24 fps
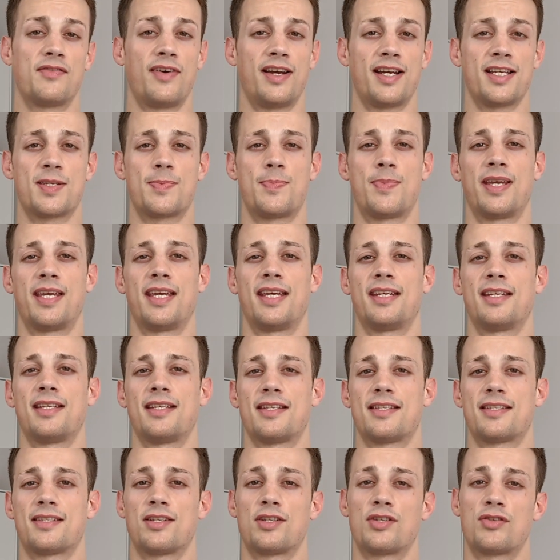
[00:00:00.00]
advise
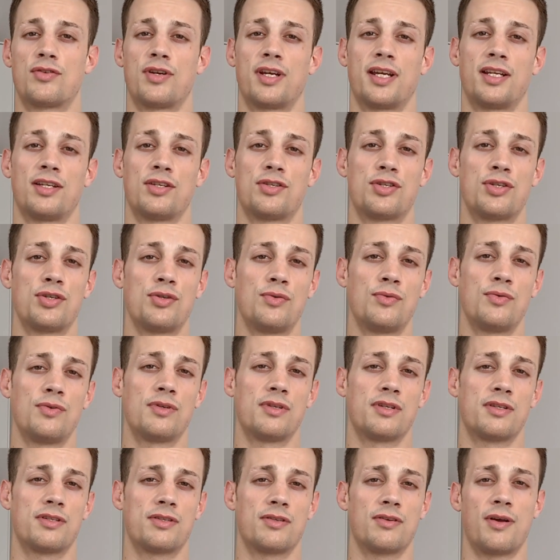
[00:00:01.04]
beginners to train 2
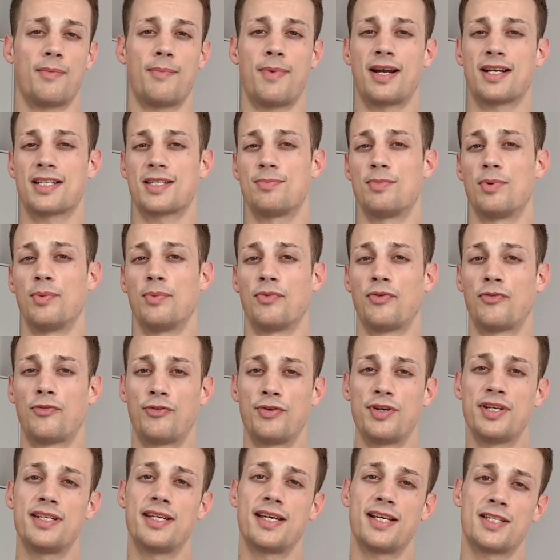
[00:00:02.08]
to a maximum of
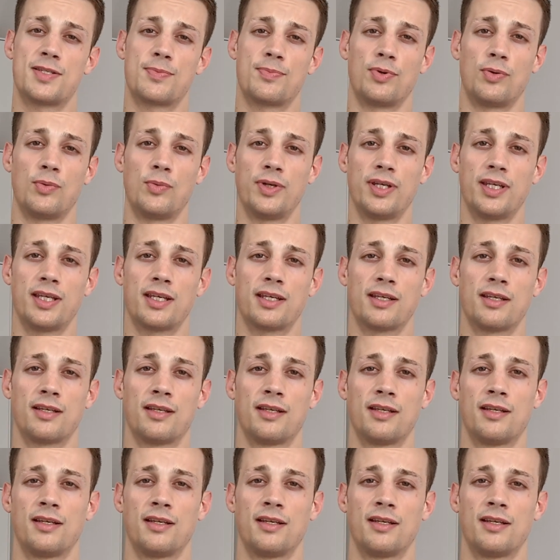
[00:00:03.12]
3 days per week,